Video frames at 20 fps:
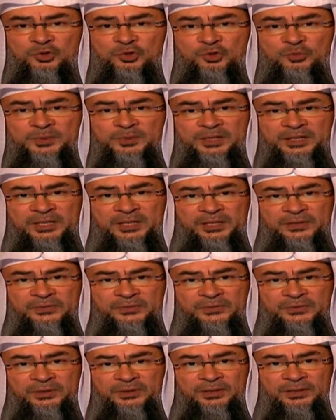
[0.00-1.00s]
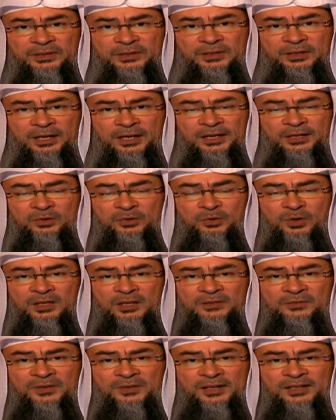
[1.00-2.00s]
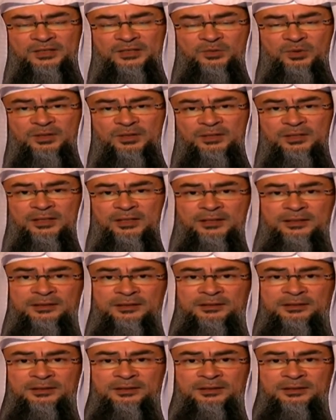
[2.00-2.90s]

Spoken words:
who believe and who advise one another